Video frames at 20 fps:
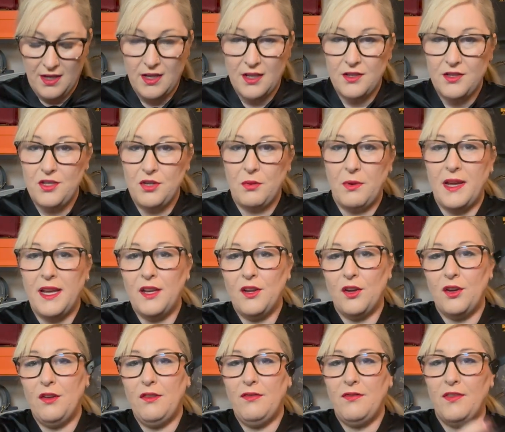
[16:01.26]
Do I
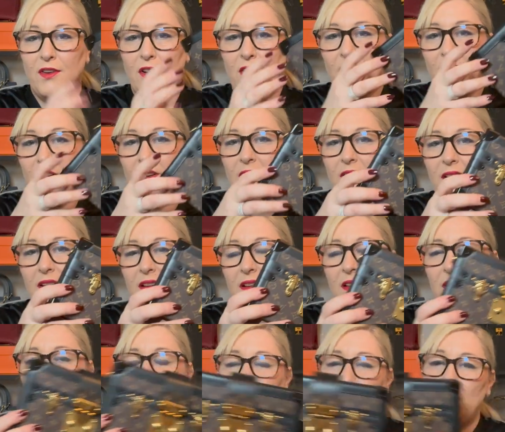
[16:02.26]
go for
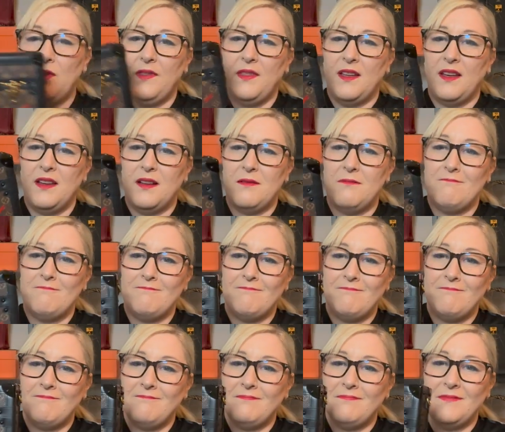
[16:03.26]
the one that
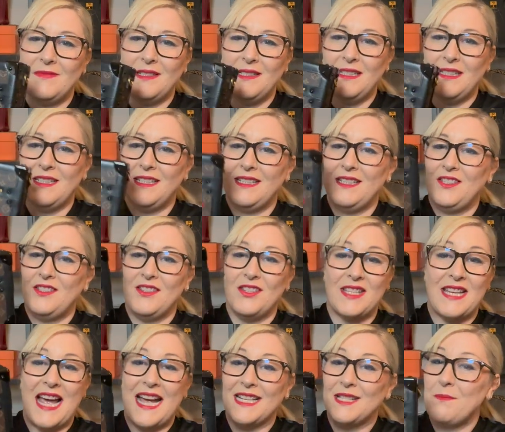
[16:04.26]
just
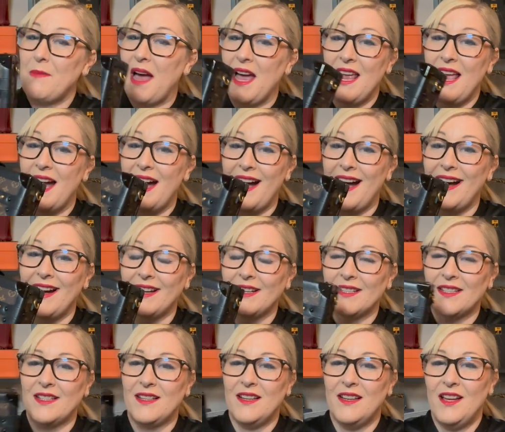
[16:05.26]
has my
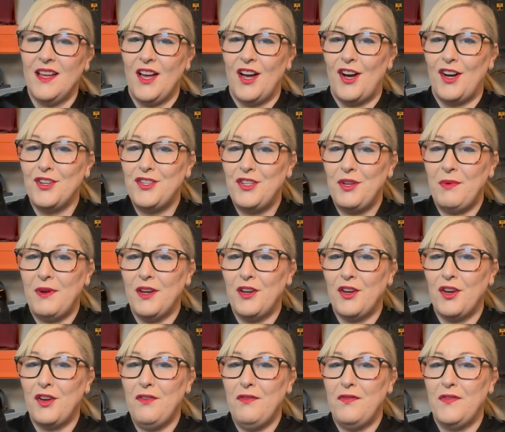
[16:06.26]
heart? Or do I
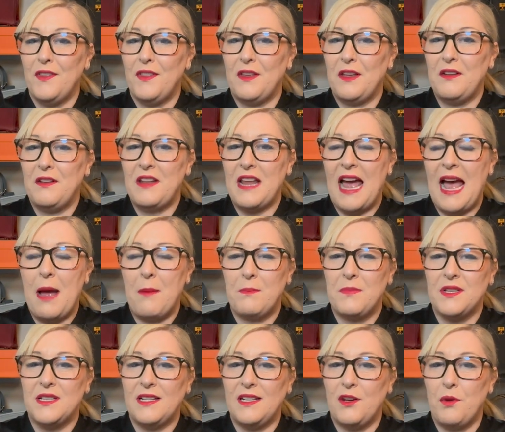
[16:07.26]
go for the
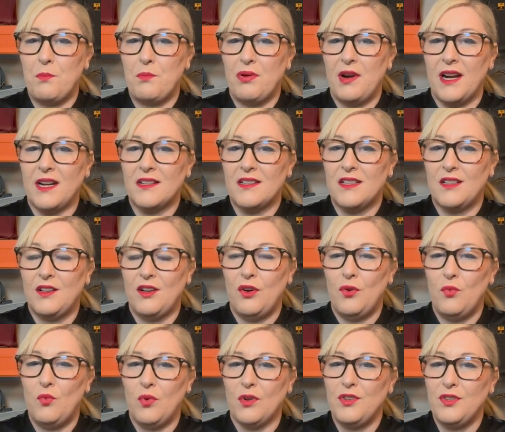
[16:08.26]
absolute practical,
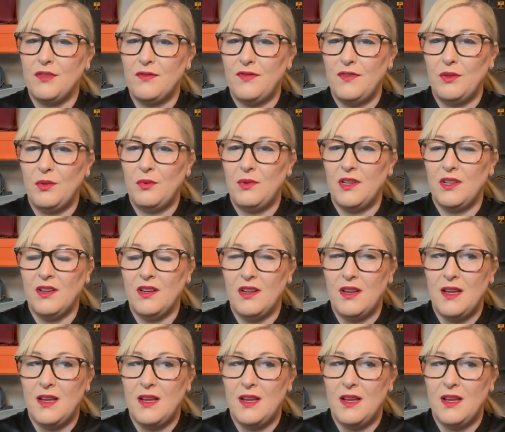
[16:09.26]
wonderful one